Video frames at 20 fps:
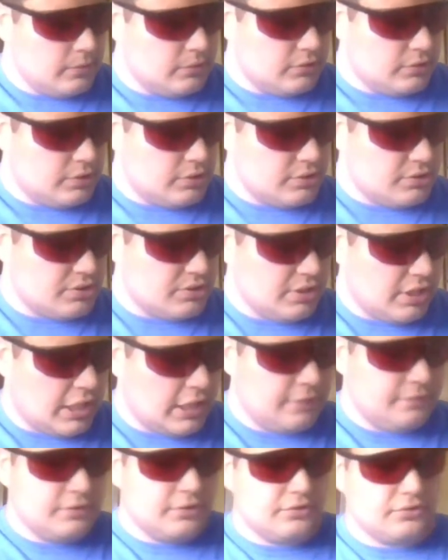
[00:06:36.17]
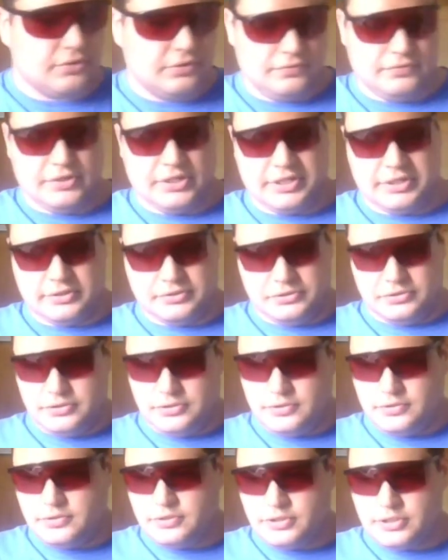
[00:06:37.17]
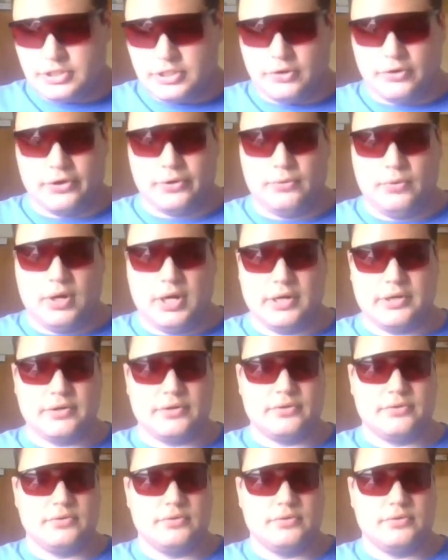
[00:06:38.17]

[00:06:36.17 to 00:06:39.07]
there's an obvious advantage to going wired.